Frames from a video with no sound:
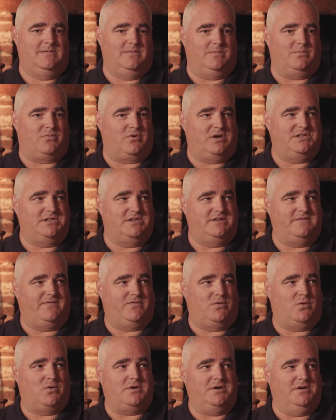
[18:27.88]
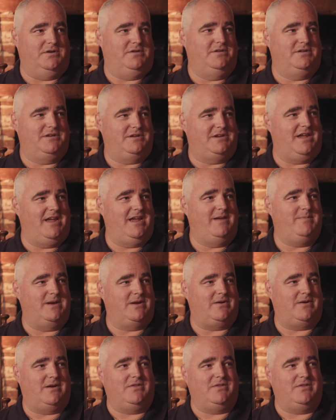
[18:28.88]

when President Ford came here.